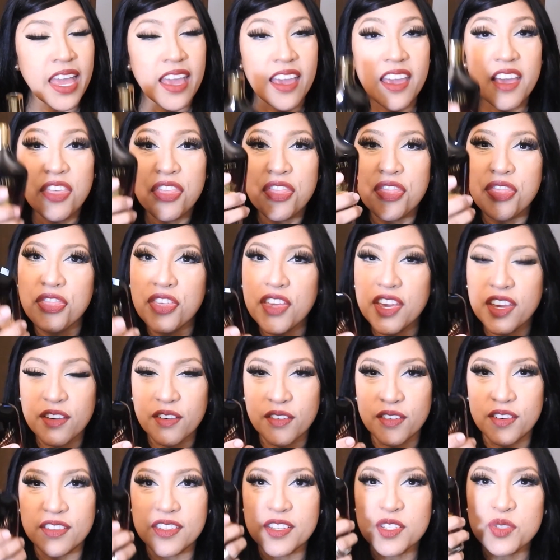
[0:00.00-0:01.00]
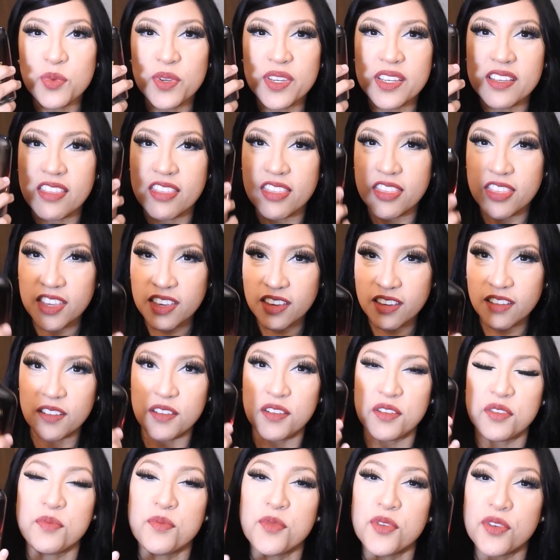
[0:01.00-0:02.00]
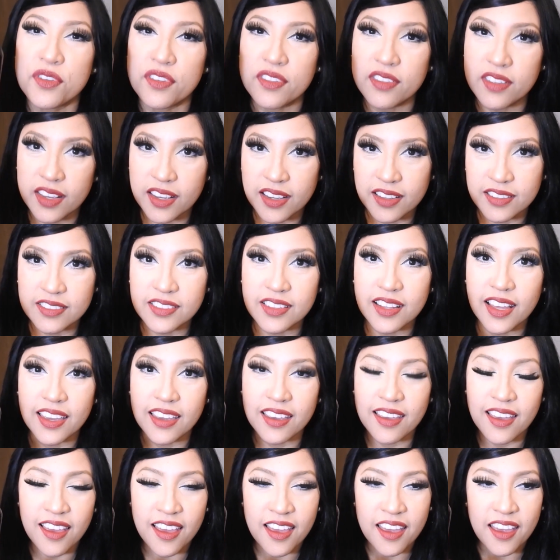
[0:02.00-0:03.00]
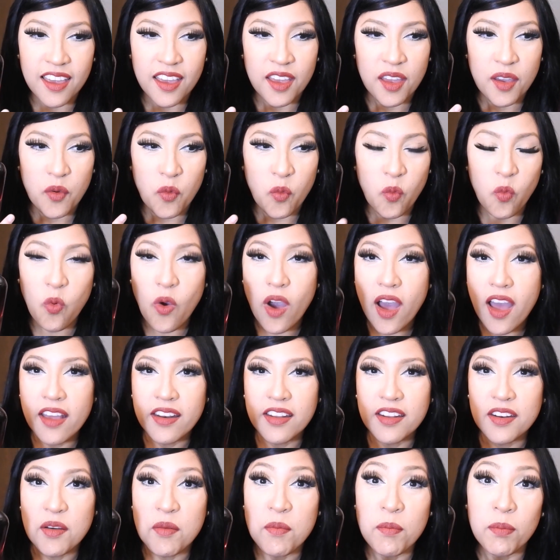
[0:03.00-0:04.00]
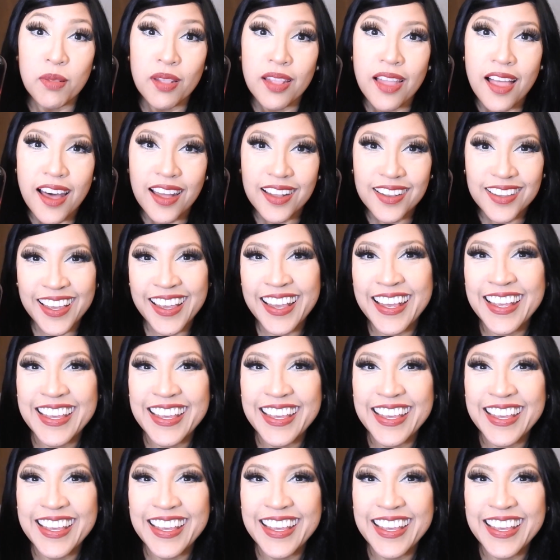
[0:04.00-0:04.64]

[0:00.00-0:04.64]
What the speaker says: it's thicker. This one is thicker, it's more dense, like water and blood.